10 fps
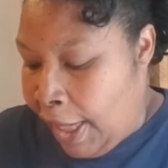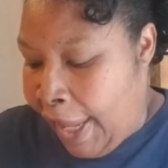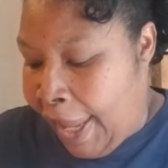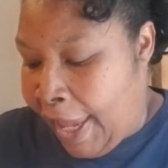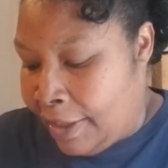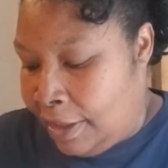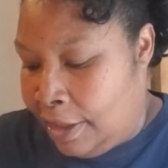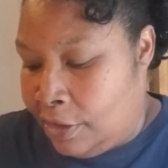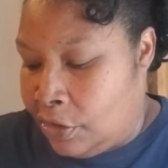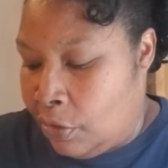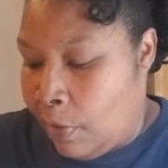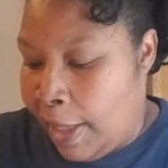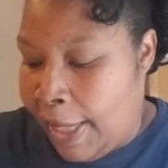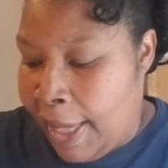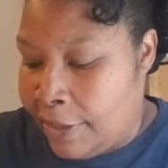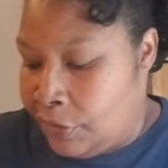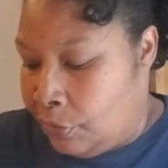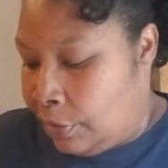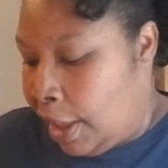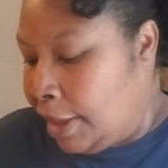hat, and so I asked her
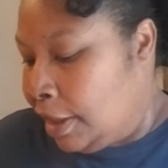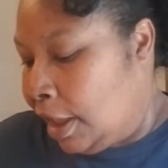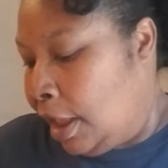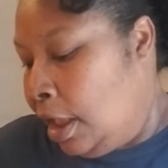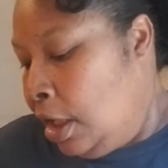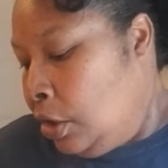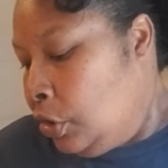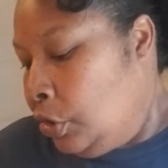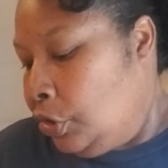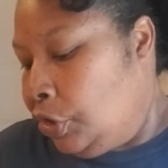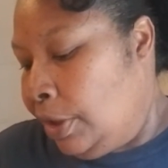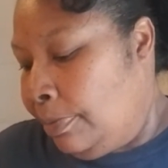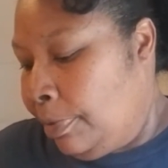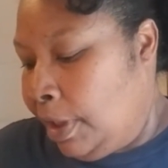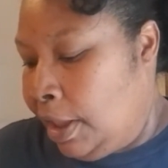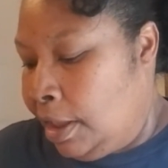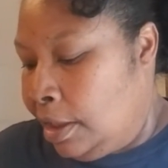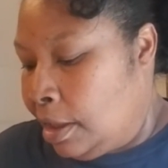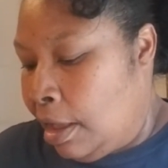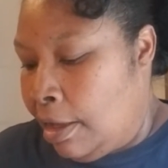nicely, could she
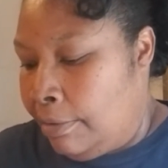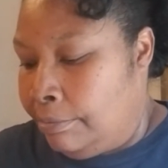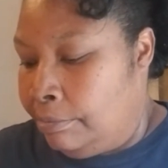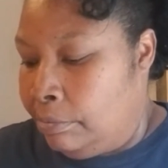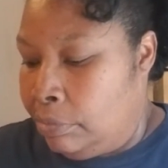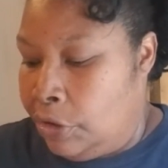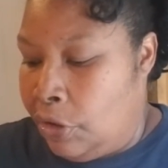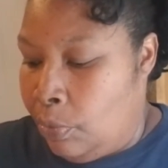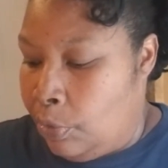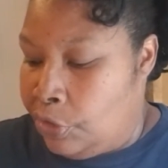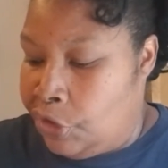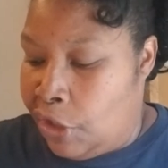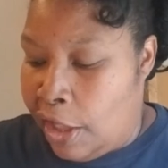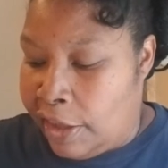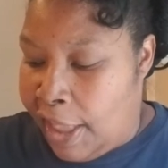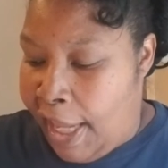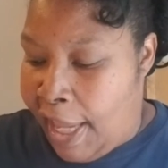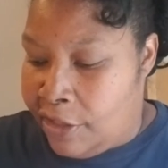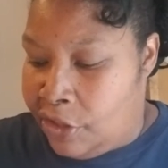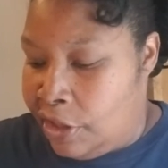please, you know, where she got the hat,
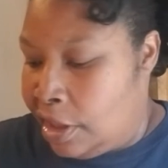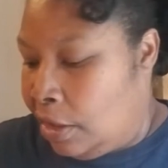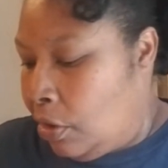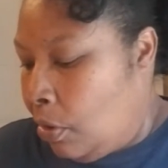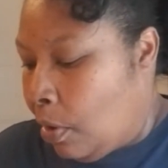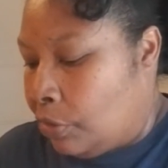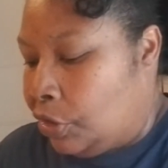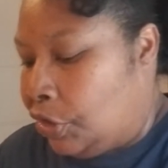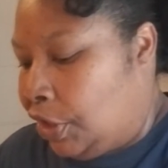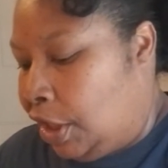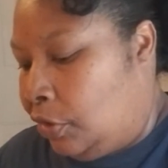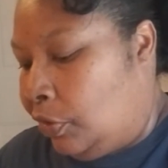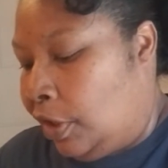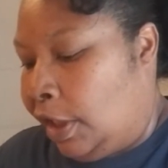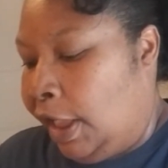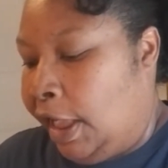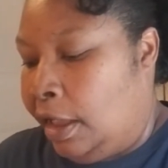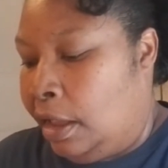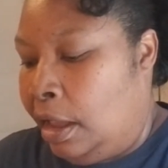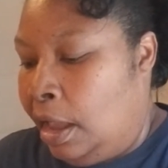and she said, oh, I'll just send you the link
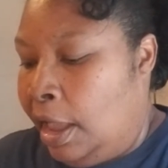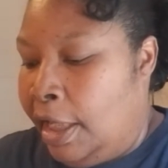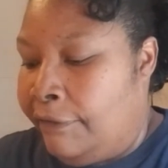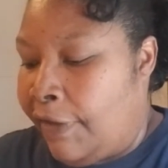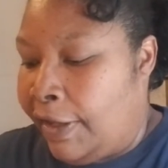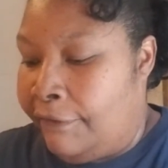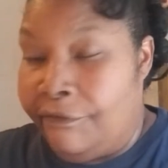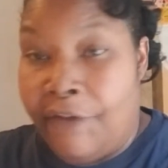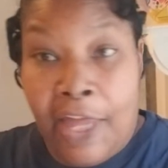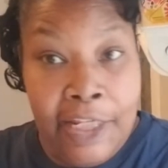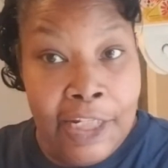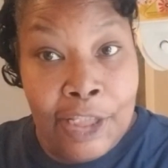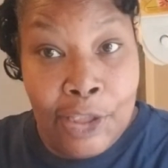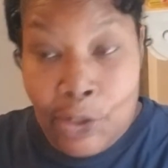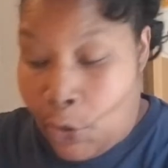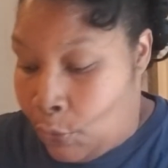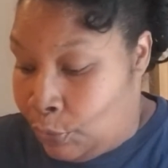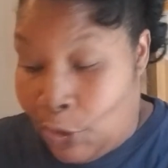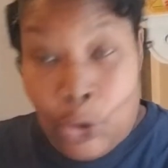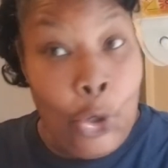if I can find it. So
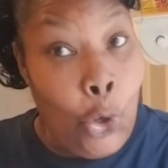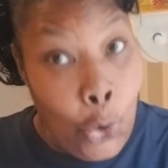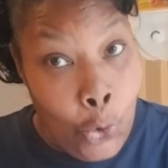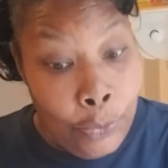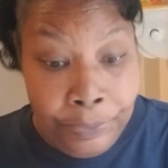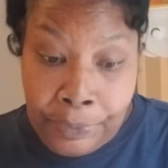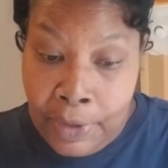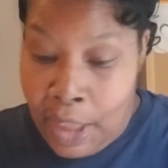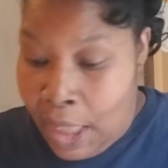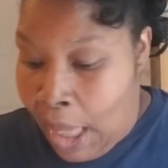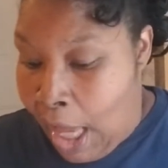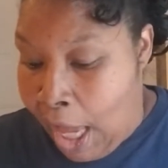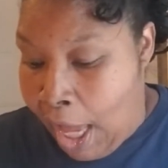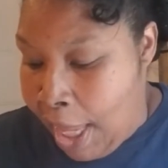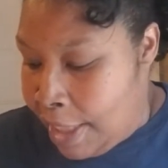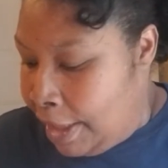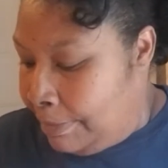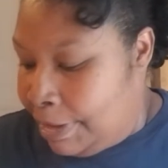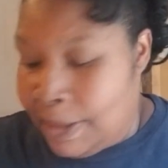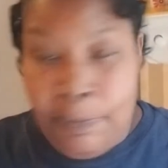Nicole, I am
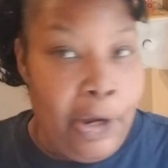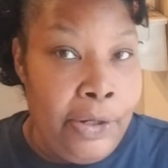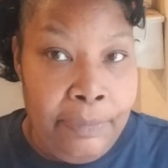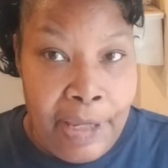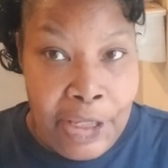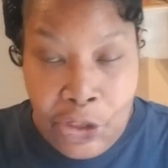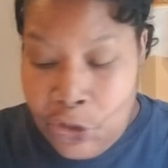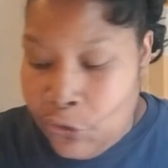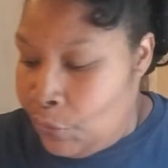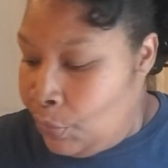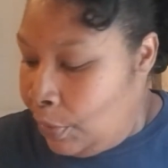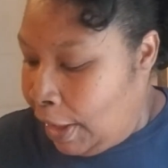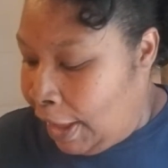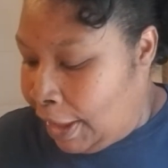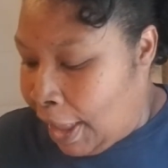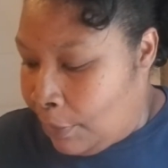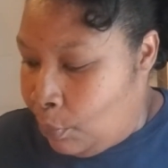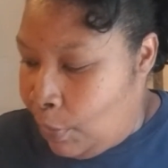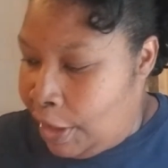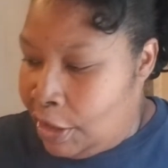inspired by you, and I
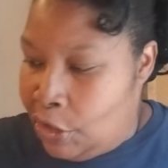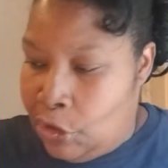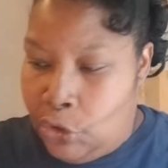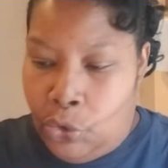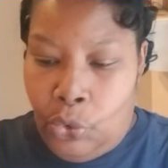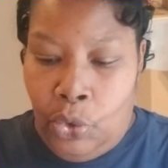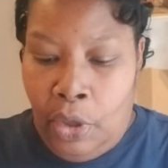went to